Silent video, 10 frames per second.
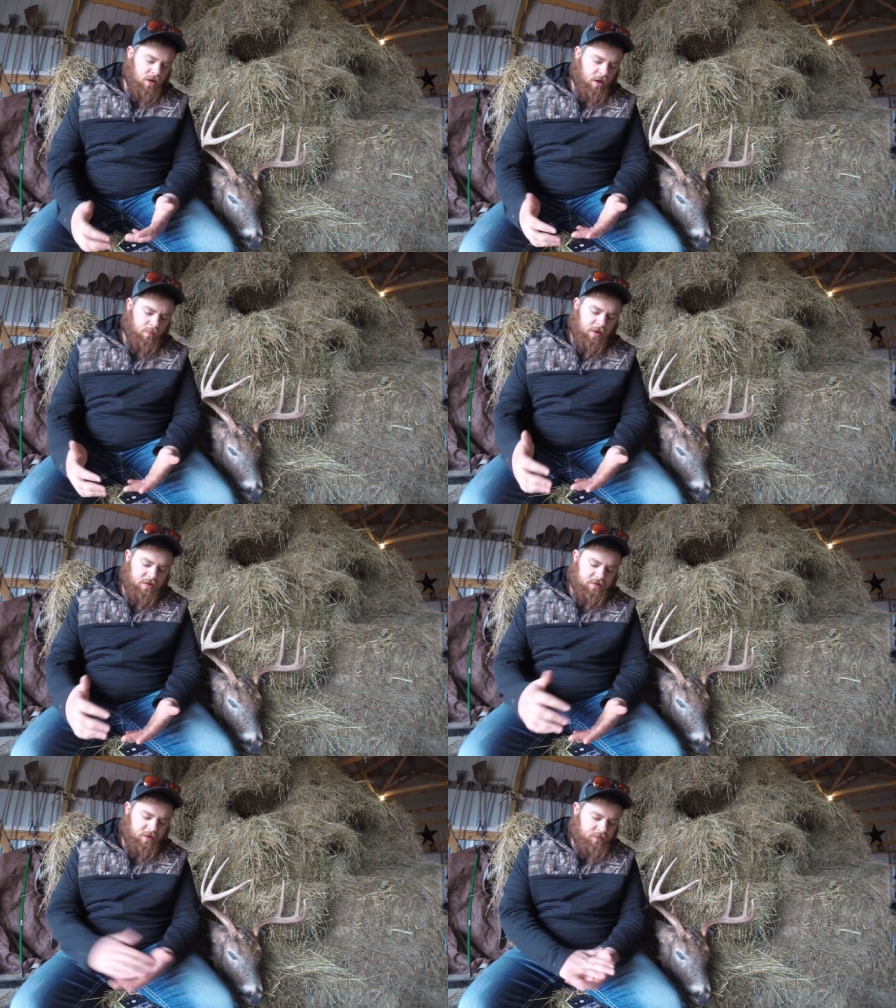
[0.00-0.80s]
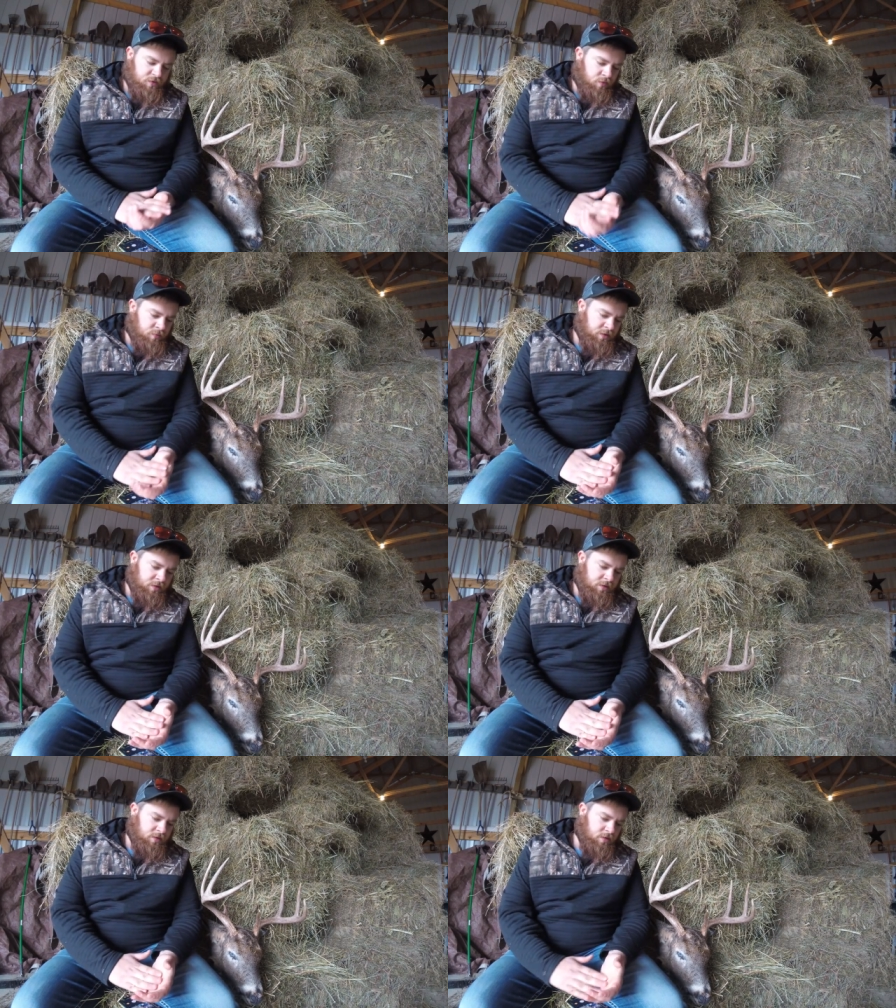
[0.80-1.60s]
I passed up so
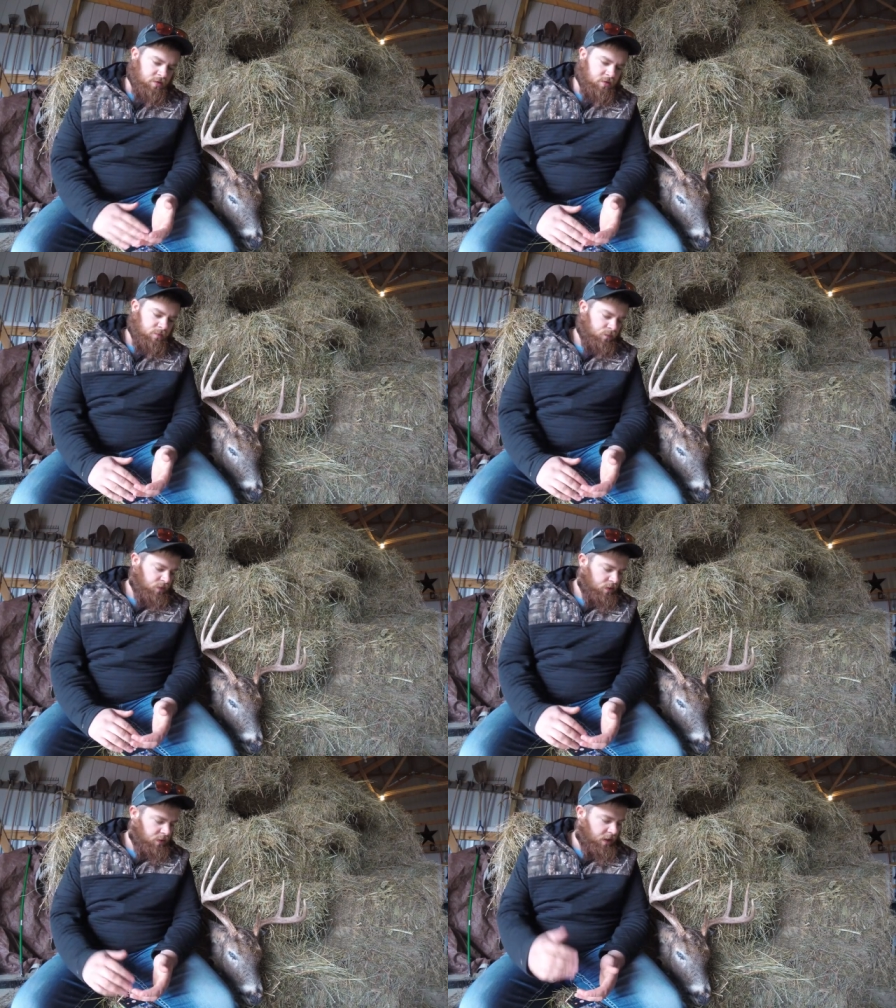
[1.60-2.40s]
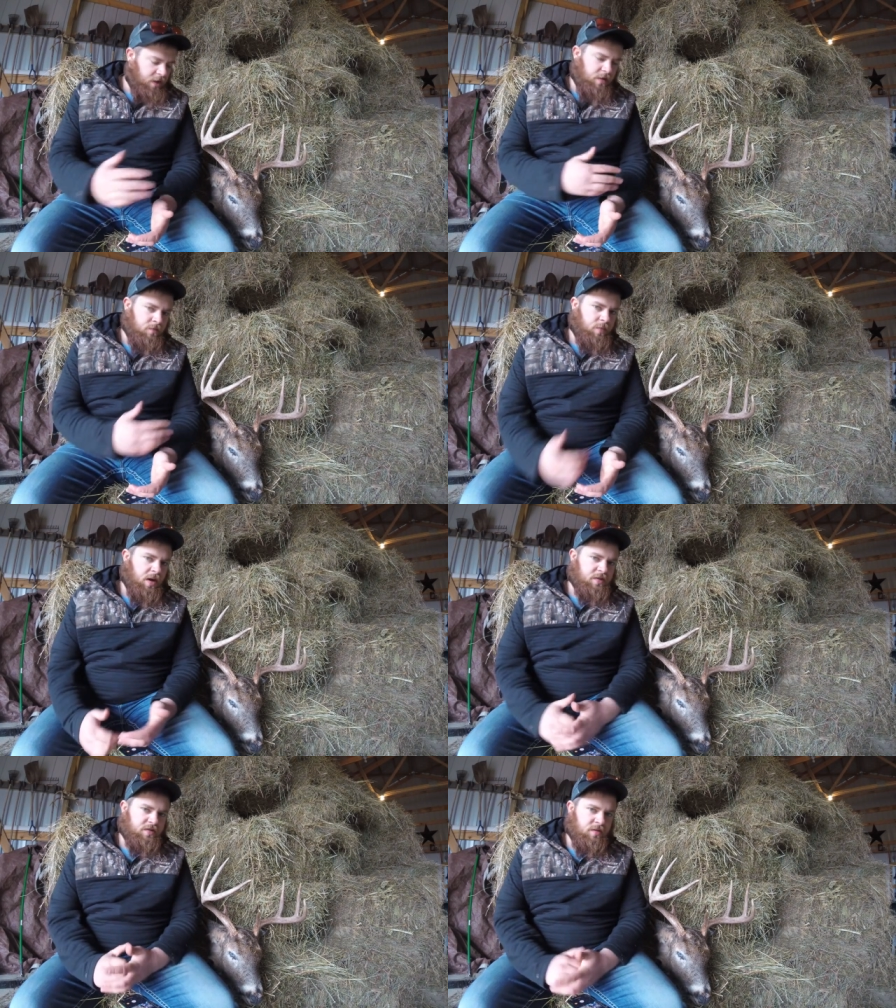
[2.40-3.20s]
many deer, and I even
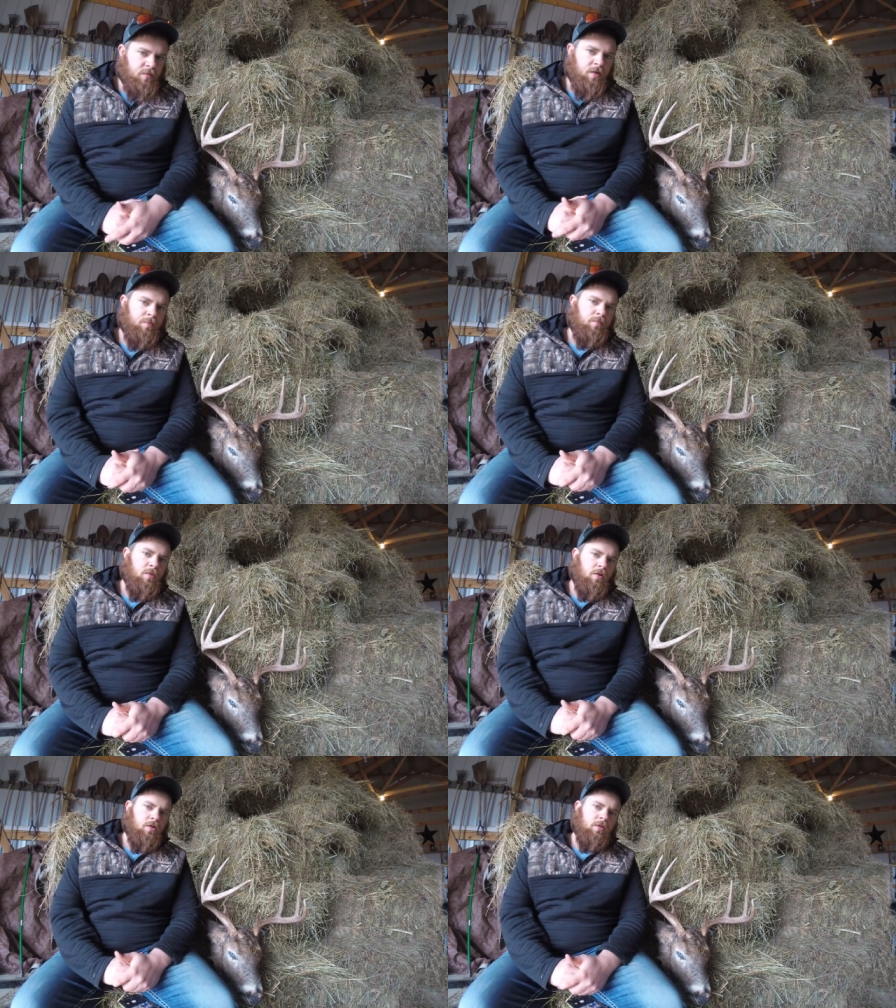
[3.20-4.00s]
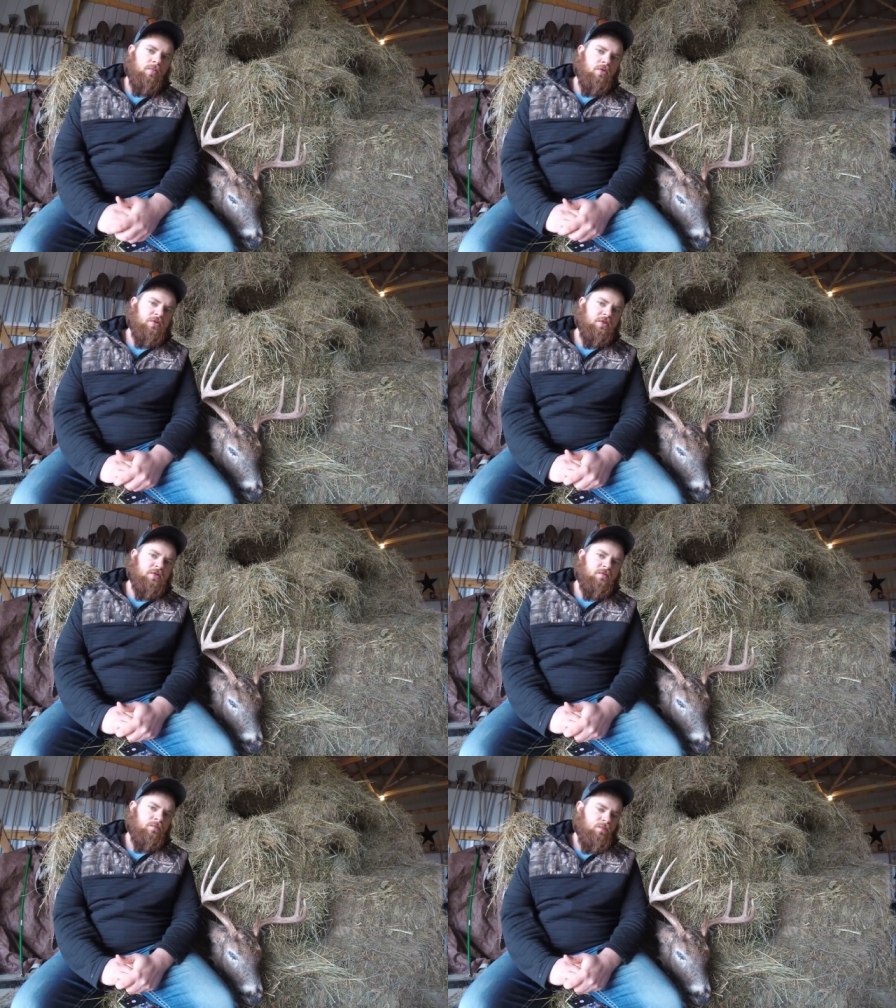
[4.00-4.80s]
passed him up early bow
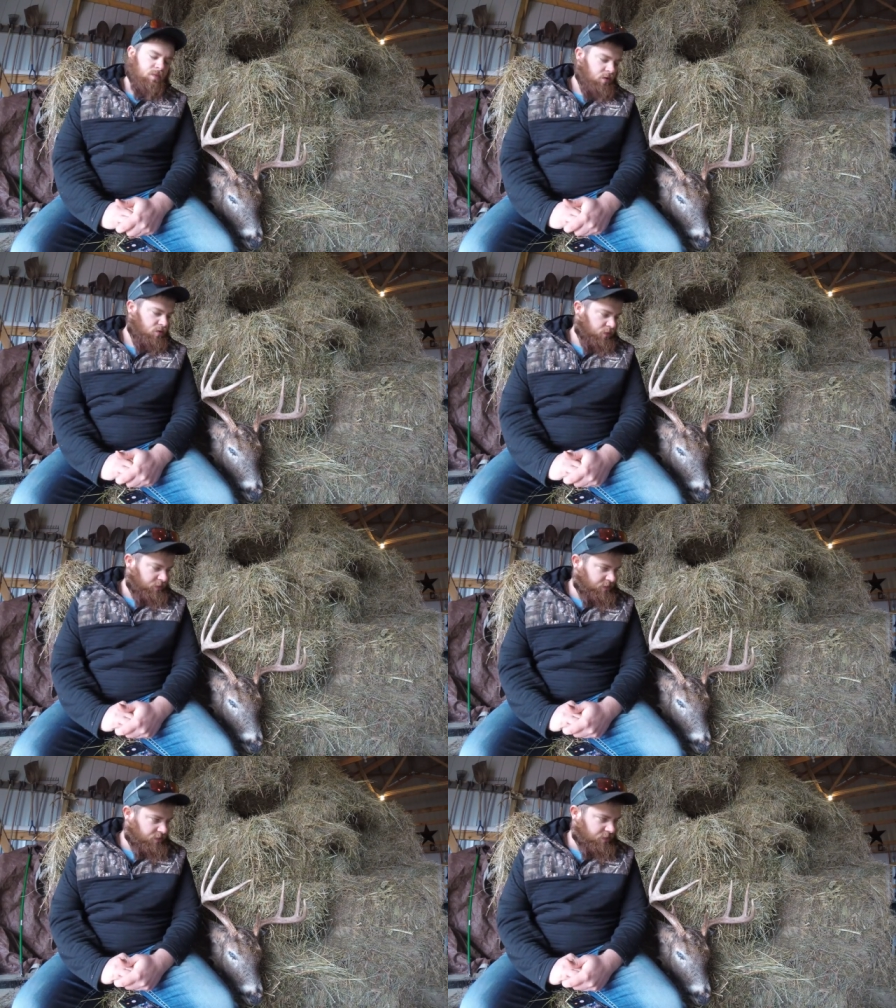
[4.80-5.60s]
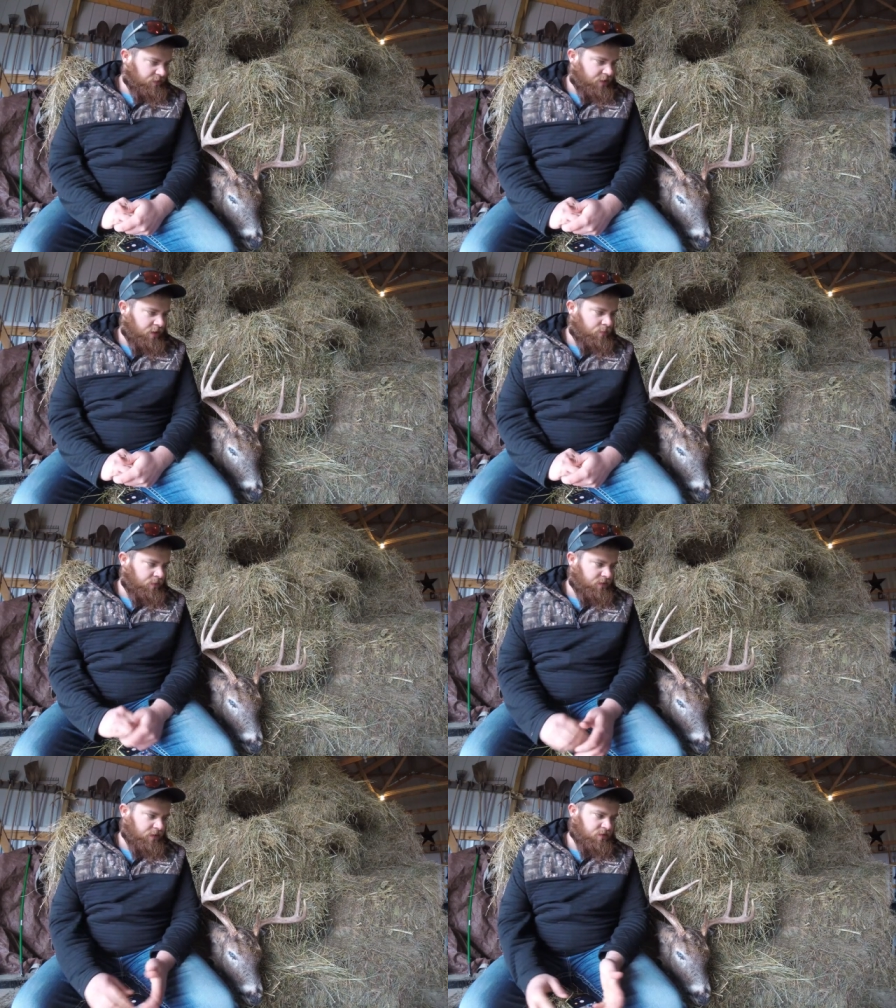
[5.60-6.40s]
season, which is a shame
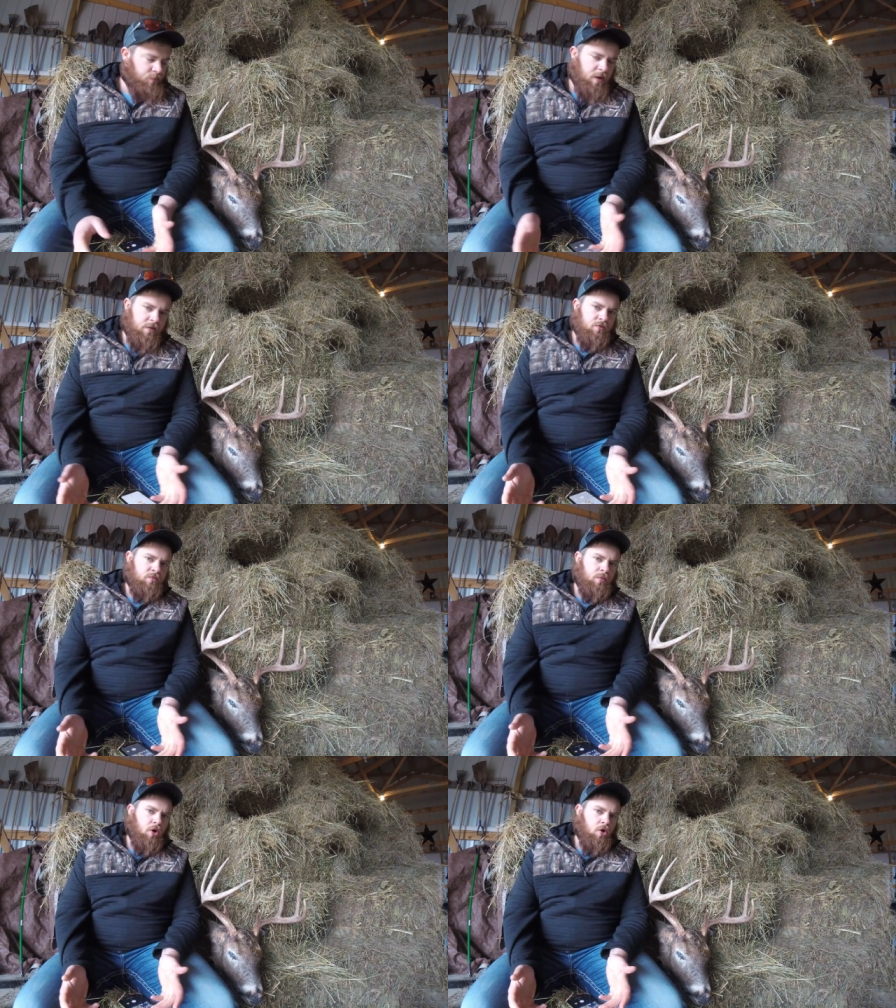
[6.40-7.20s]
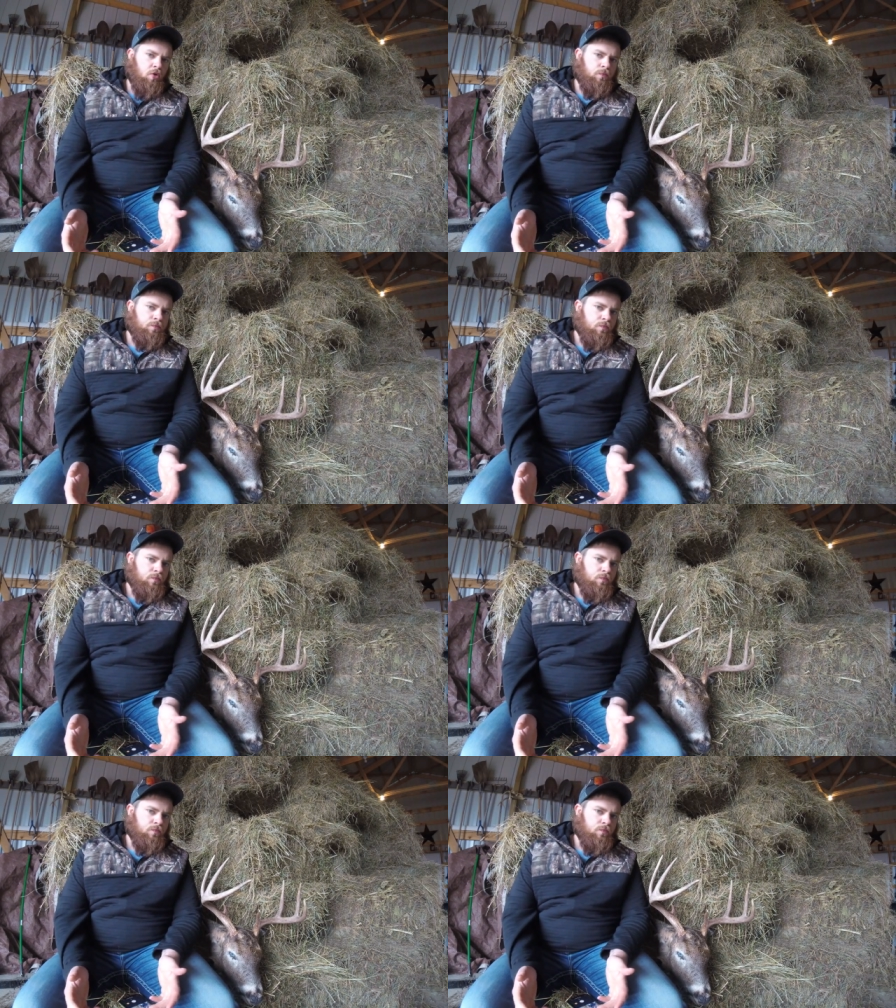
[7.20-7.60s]
because I just bought a new bow,